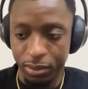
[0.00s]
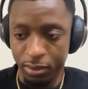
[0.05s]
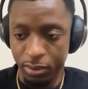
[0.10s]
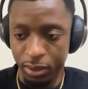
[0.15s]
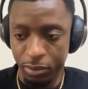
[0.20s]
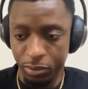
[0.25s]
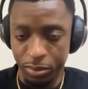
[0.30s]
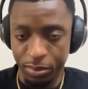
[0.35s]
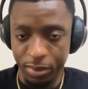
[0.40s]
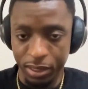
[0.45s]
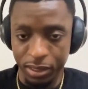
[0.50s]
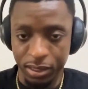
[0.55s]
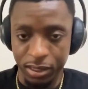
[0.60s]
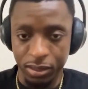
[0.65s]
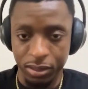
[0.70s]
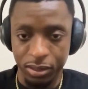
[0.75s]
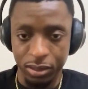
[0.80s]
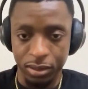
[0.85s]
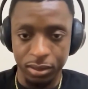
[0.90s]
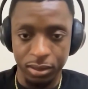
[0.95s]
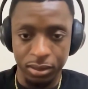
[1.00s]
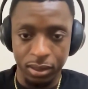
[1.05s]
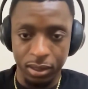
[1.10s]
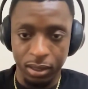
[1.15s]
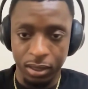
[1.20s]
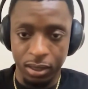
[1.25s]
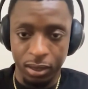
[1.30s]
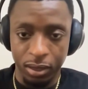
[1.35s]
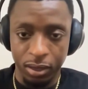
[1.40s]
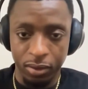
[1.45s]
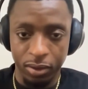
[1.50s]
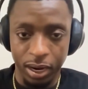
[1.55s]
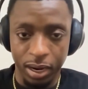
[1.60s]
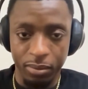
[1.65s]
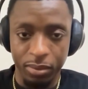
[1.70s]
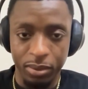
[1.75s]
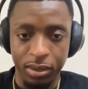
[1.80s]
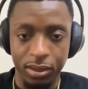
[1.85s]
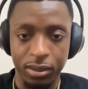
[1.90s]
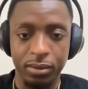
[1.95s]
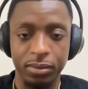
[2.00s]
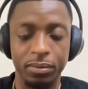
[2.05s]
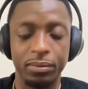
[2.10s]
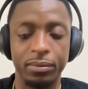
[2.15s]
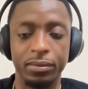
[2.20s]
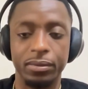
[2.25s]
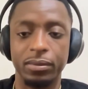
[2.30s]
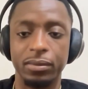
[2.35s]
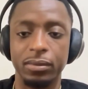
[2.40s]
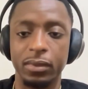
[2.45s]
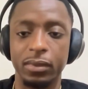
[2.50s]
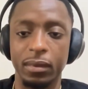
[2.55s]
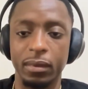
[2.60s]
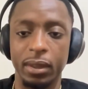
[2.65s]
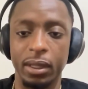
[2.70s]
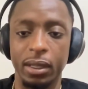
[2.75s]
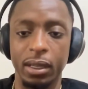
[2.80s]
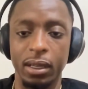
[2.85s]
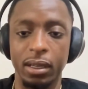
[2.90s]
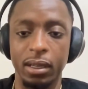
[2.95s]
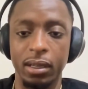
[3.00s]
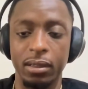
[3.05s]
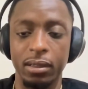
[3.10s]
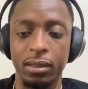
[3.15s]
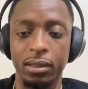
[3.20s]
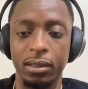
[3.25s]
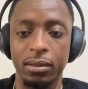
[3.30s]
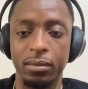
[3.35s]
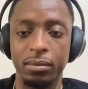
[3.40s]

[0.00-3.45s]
with my sister, grabbed her, and